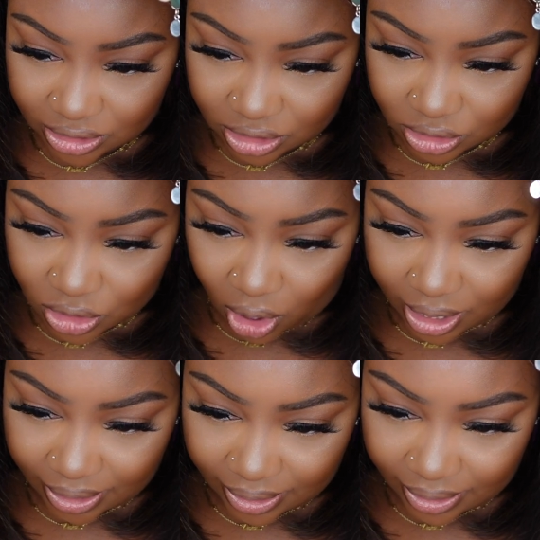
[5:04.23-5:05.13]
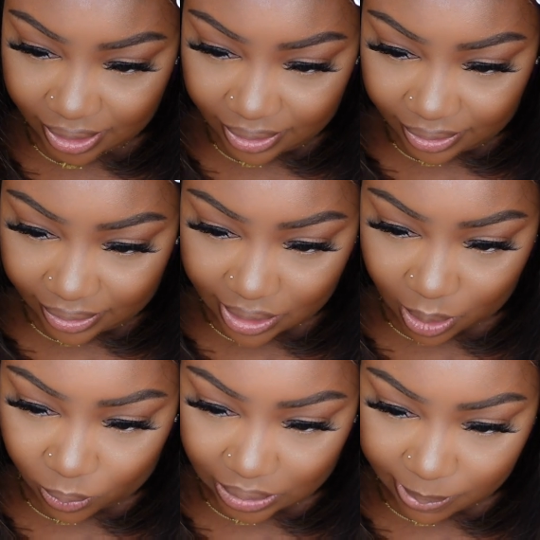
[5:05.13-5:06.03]
started and
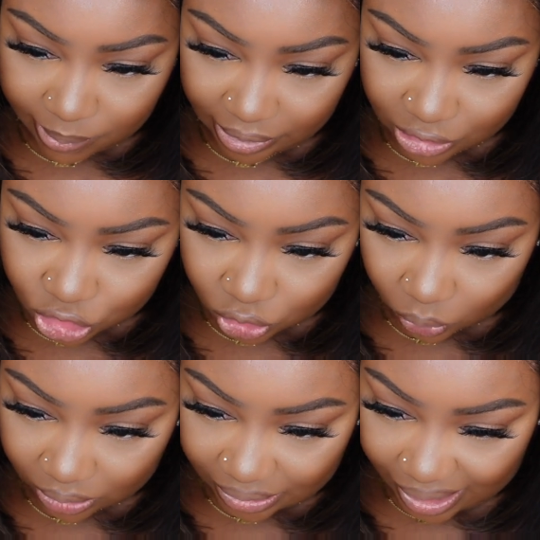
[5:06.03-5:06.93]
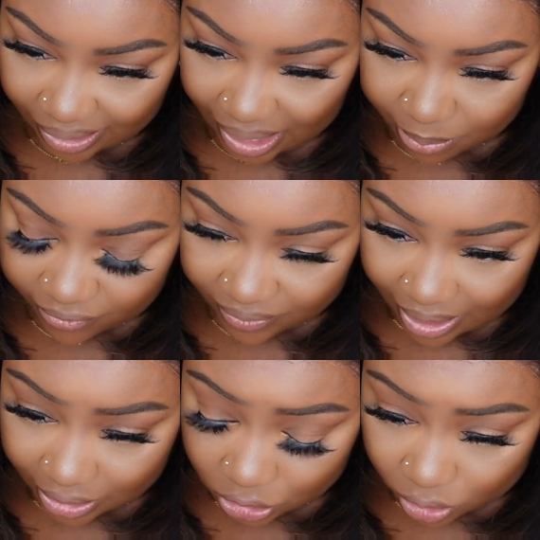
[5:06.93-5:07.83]
I want to make sure that that
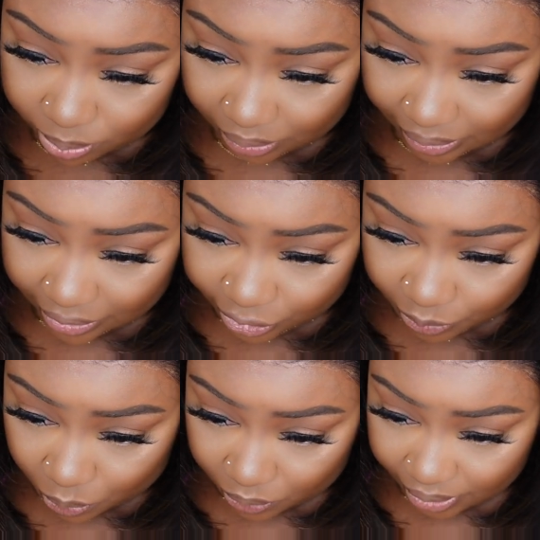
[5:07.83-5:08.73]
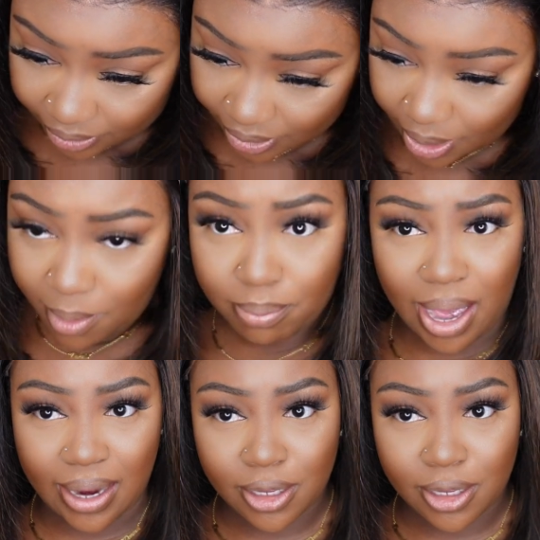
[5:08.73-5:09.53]
camouflage or blends with my